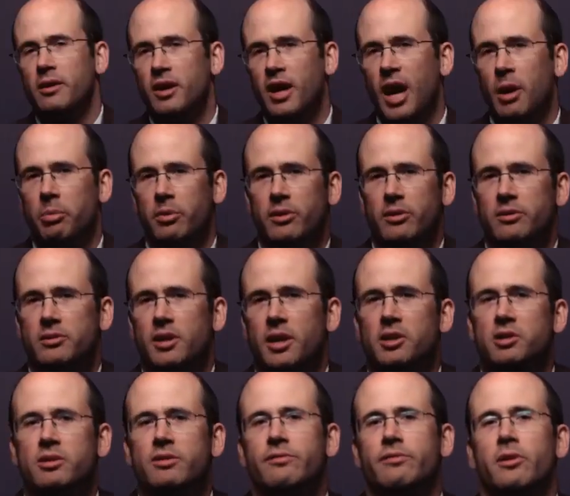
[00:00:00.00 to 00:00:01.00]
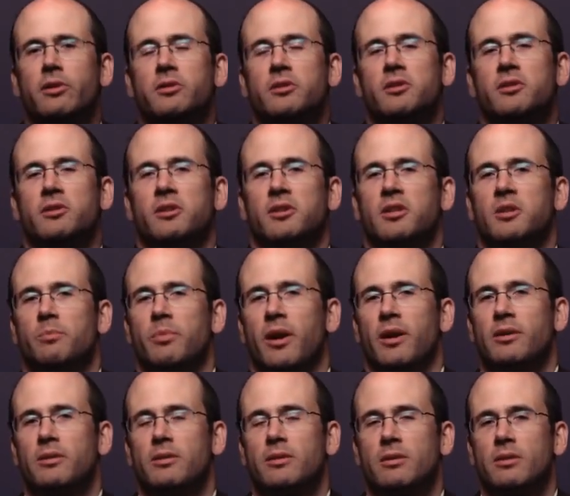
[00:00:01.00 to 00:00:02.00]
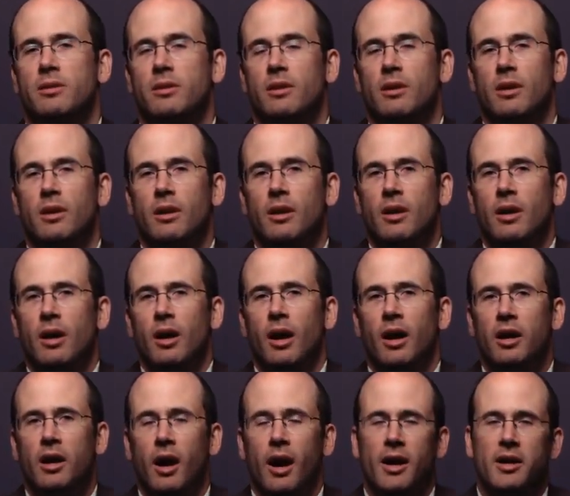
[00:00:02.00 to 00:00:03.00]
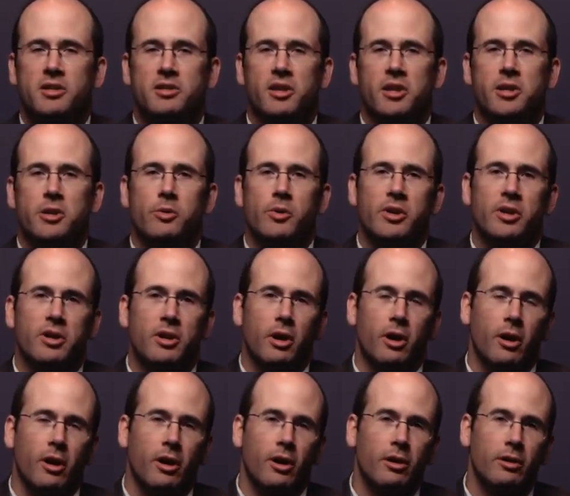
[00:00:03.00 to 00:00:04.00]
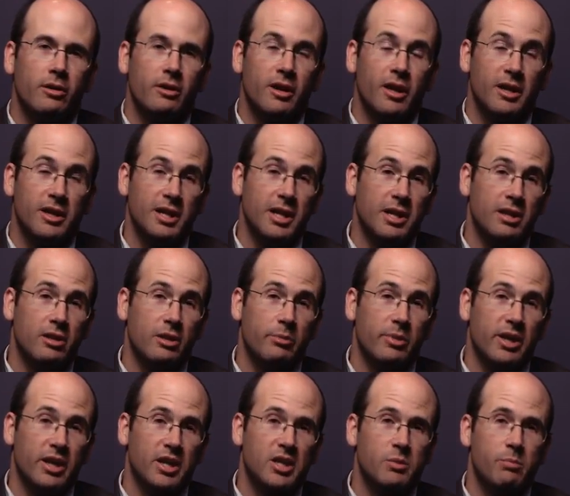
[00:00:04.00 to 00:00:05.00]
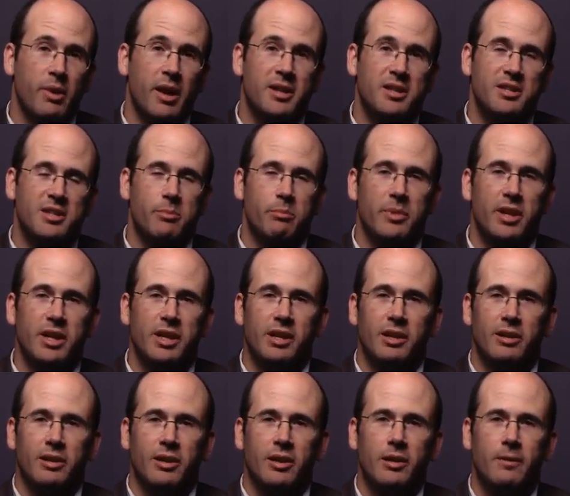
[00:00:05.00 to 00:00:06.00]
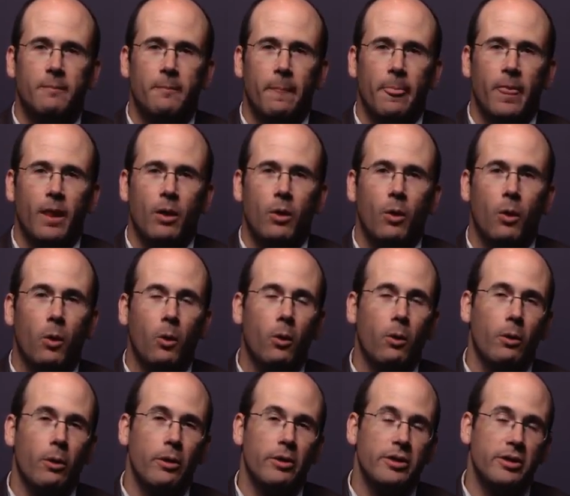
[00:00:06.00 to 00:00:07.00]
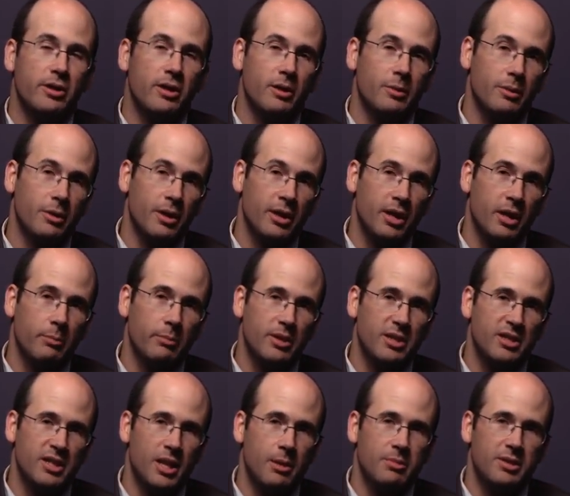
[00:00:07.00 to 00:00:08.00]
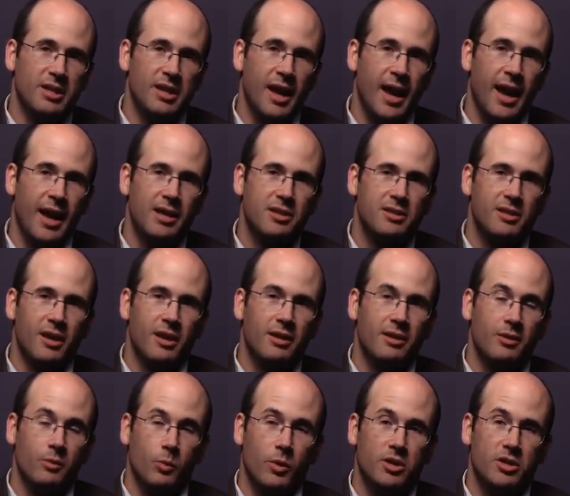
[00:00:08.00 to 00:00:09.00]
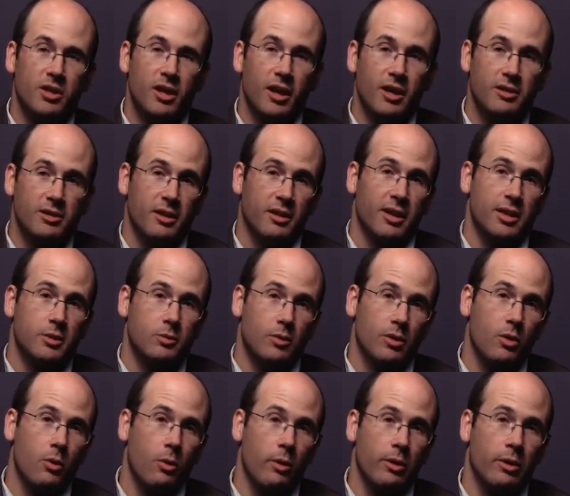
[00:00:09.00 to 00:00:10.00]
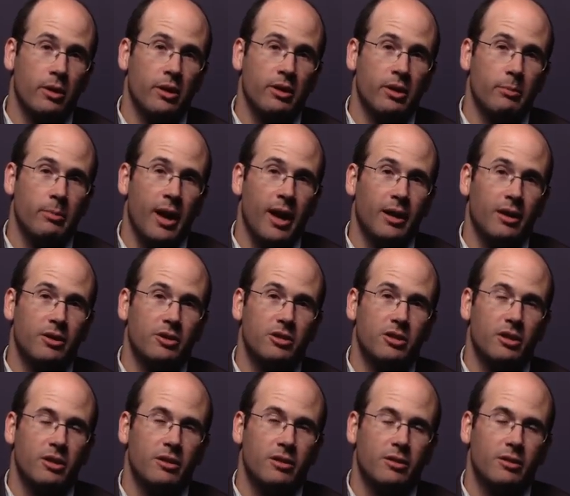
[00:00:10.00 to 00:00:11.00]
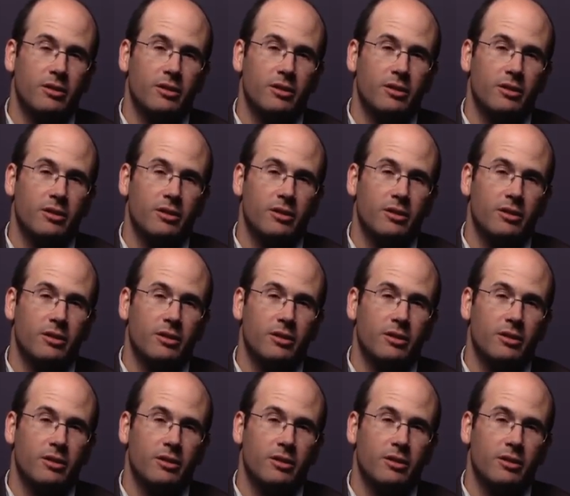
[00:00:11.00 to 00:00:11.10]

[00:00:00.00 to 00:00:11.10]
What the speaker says: Capitalization versus expense. A cost that you incur can either be expensed immediately, or it can be deemed an asset, in which case it gets recorded on the balance sheet.